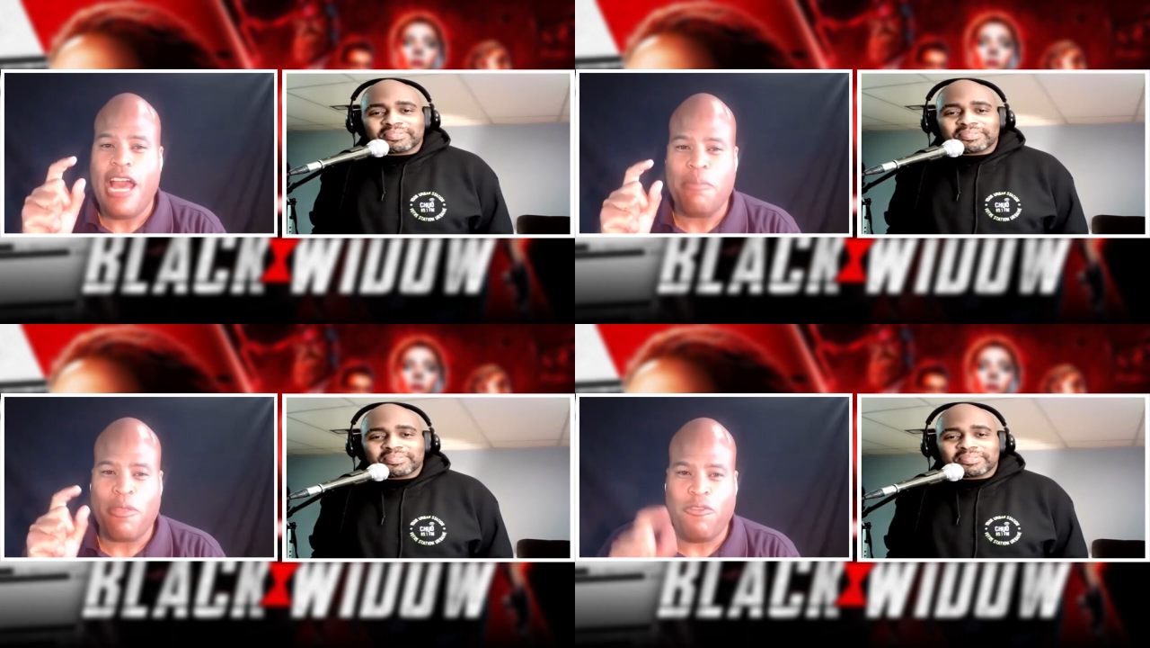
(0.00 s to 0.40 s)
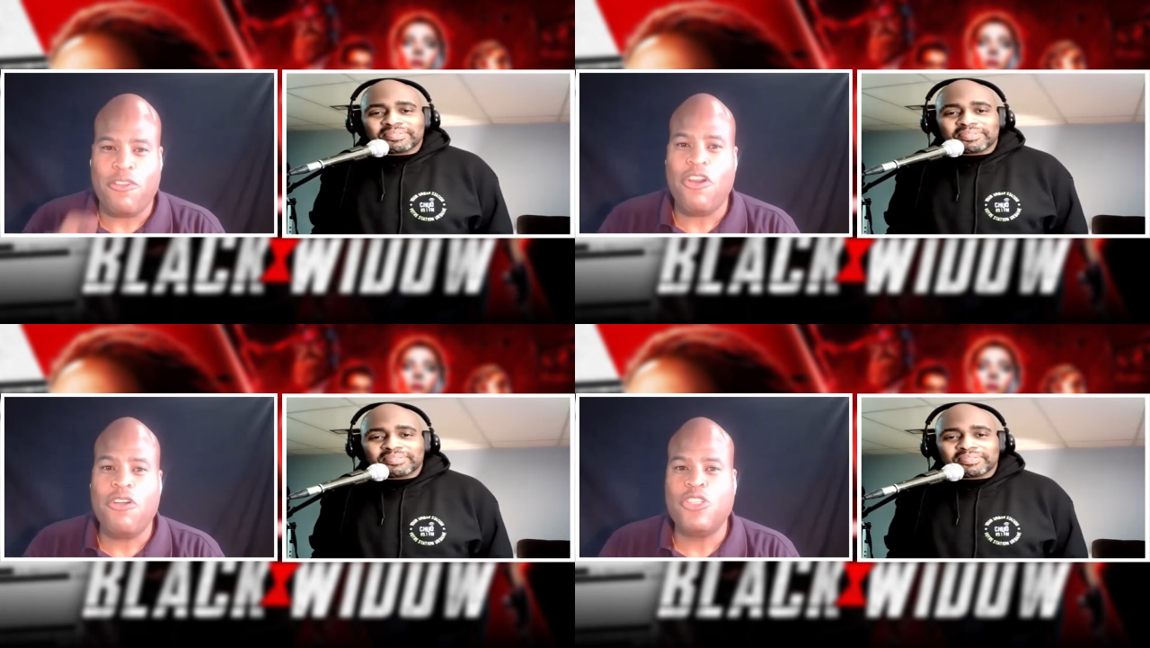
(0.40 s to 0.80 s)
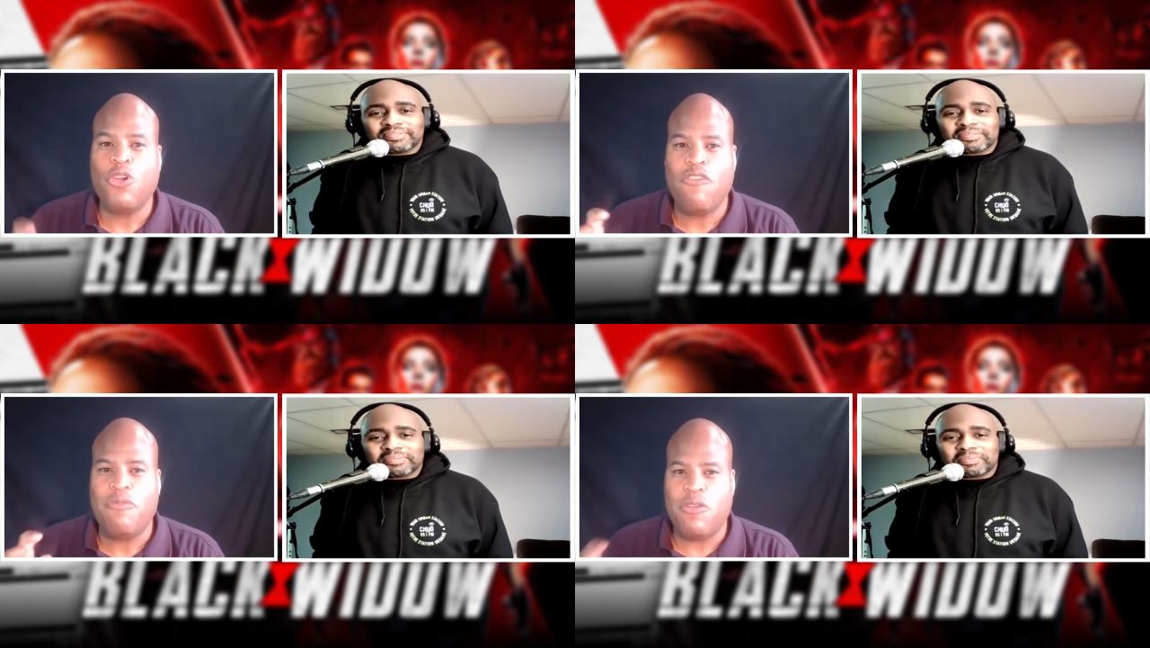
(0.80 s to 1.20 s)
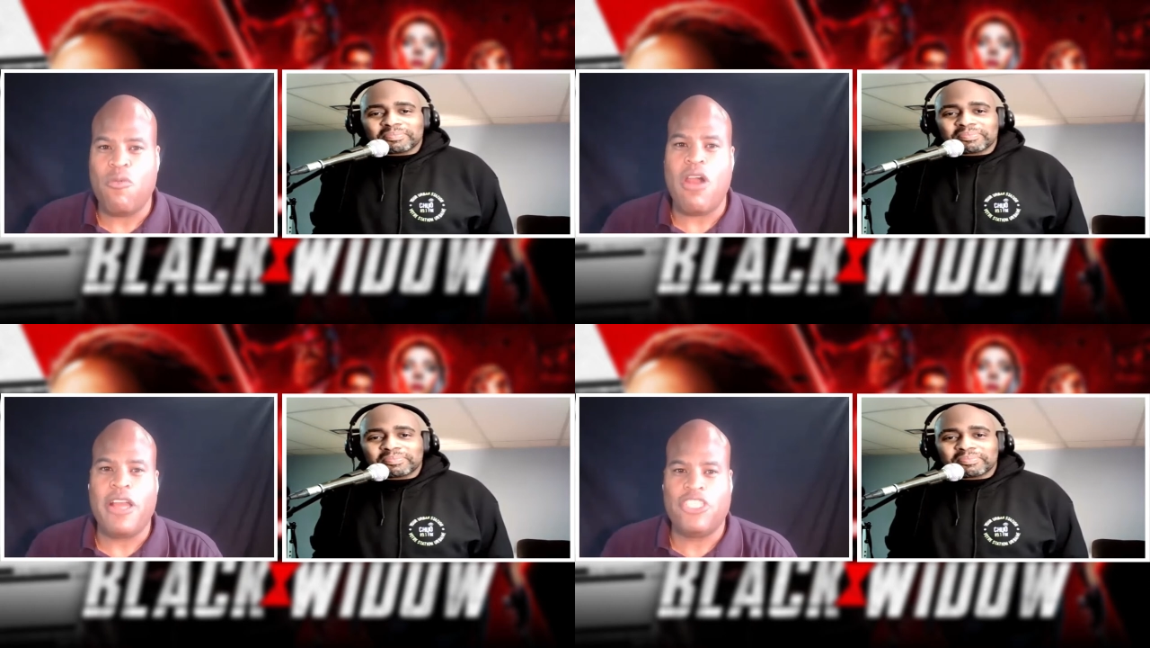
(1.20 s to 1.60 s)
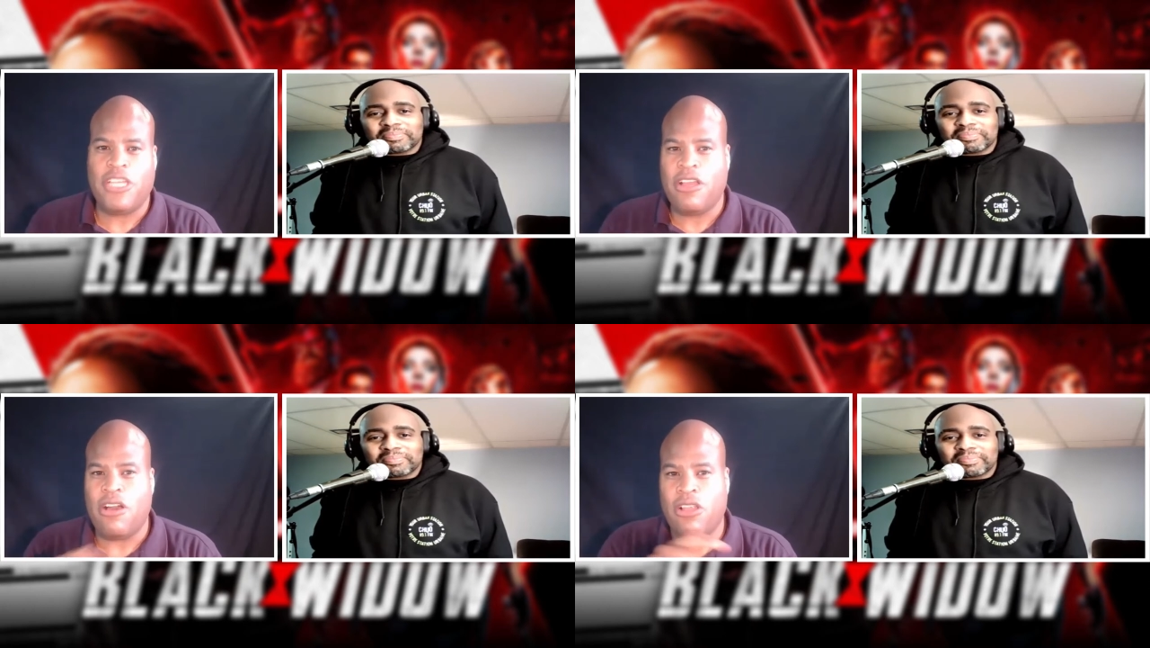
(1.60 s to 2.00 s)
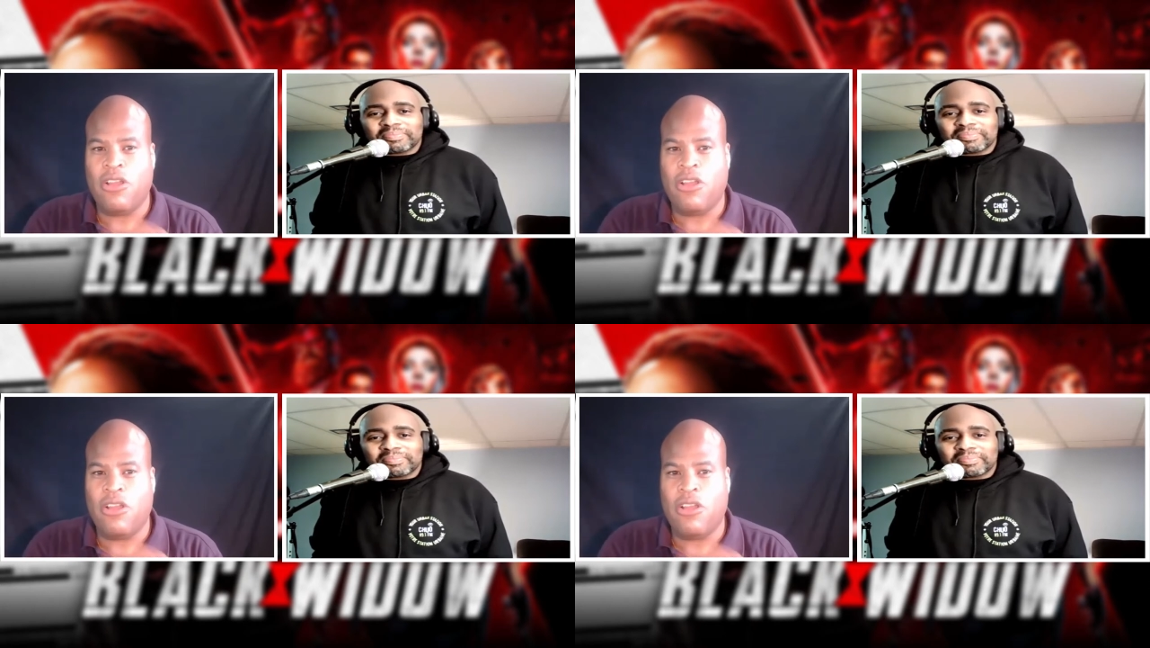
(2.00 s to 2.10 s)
Speaker 1: um, for those who have been watching